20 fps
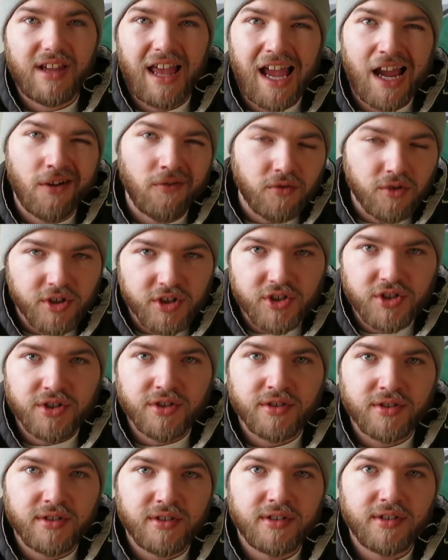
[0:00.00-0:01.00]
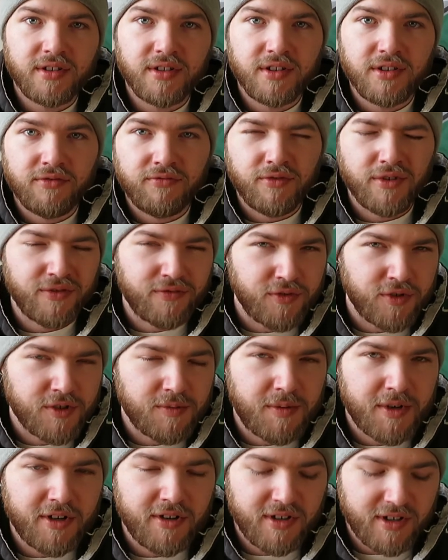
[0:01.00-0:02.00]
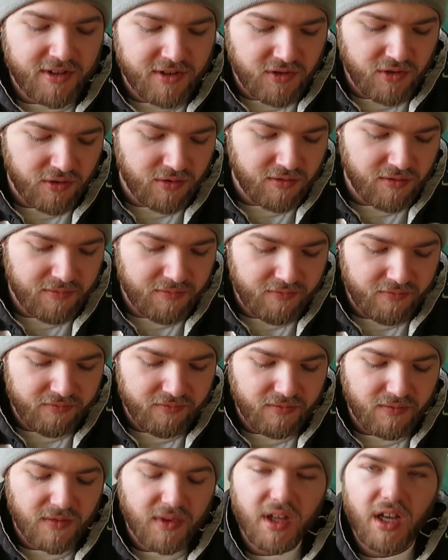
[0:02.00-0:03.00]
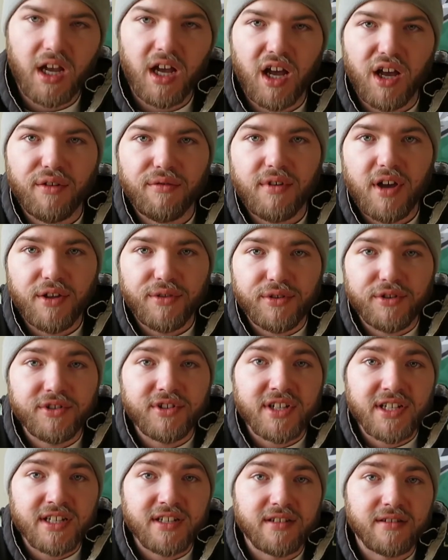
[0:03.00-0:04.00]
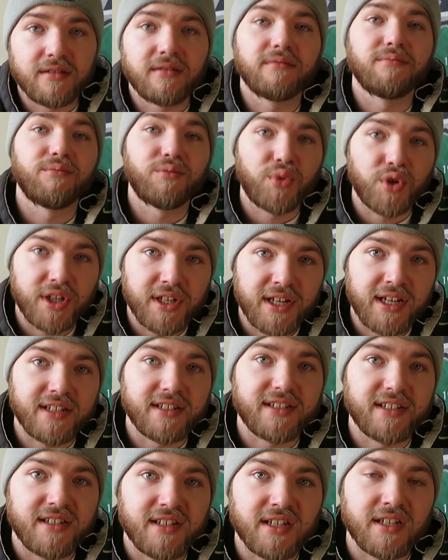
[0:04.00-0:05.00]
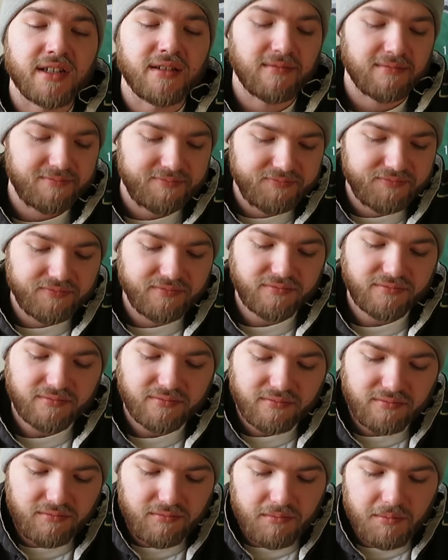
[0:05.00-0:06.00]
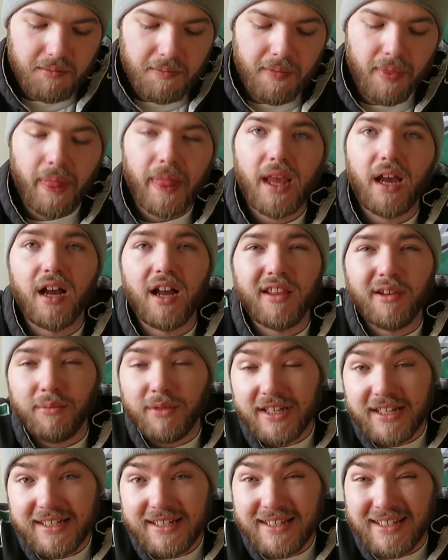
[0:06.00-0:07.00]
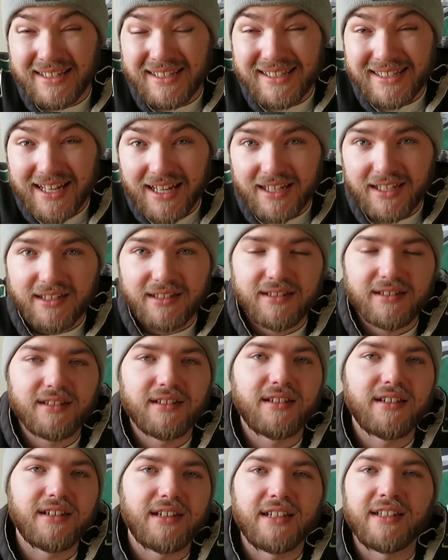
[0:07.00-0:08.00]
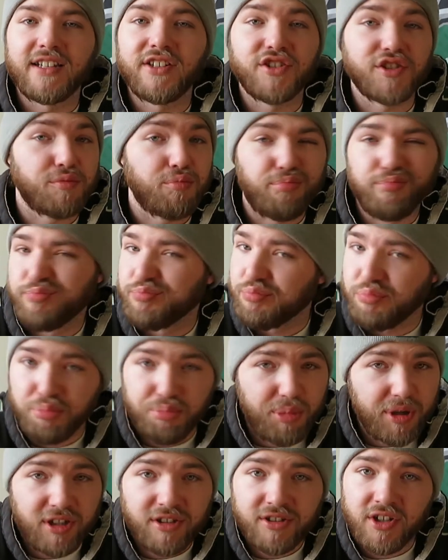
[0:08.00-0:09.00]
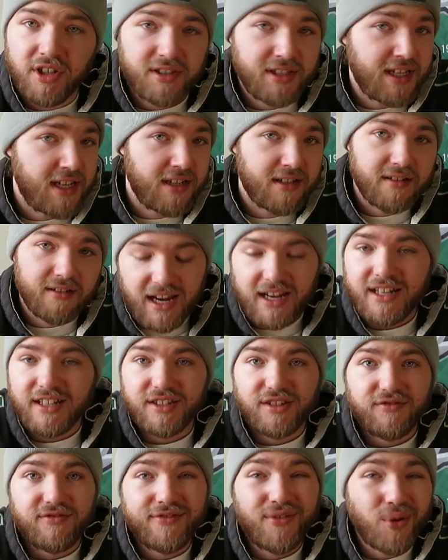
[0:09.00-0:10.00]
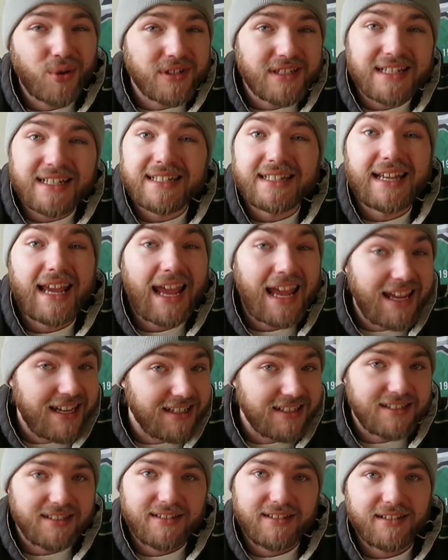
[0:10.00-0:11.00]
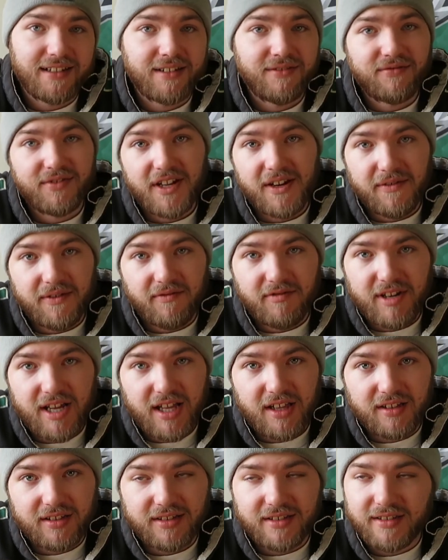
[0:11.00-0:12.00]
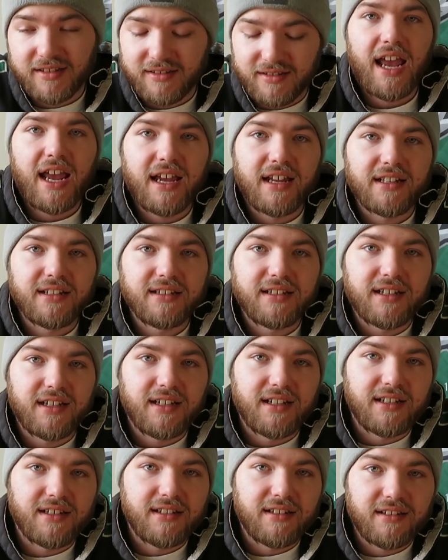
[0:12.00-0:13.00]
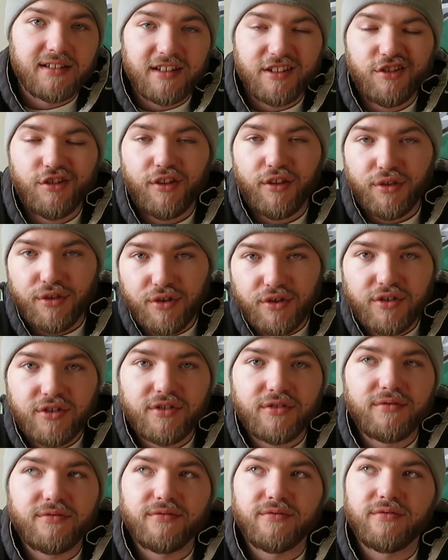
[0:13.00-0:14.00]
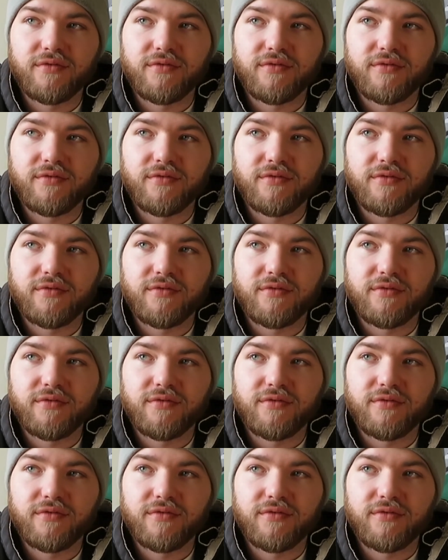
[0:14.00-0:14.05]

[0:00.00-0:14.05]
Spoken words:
average for the first period, so a 13 is pretty nice to see. And then we get to the second, and they just build on that, and it's 14-8 in favor of Dallas. And the third